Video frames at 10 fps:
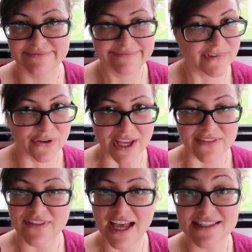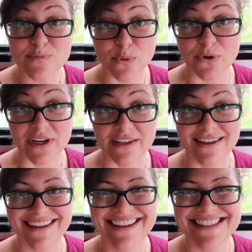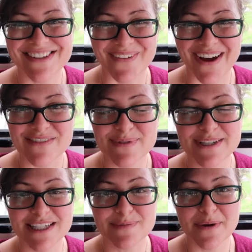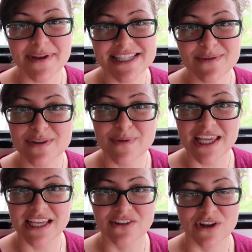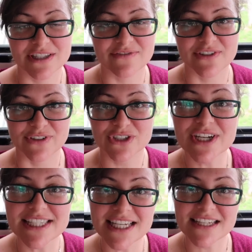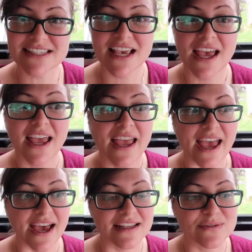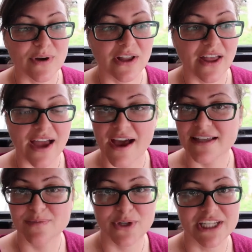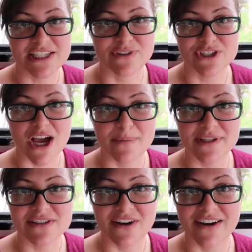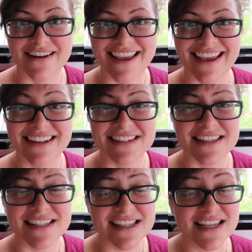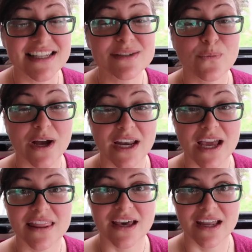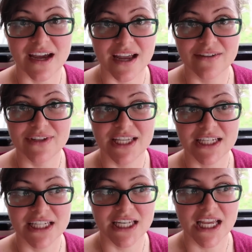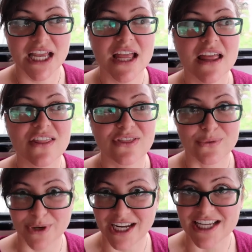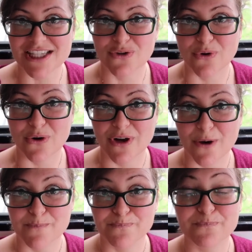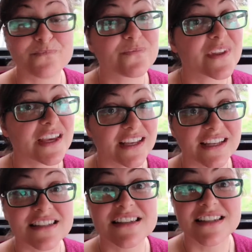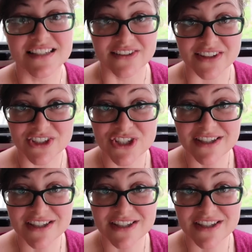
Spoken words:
Okay, that's boring. So I've been experimenting with making lots of different dressings as well as putting different toppings on, and this is one that I have eaten 3 days in a row now. It is delicious.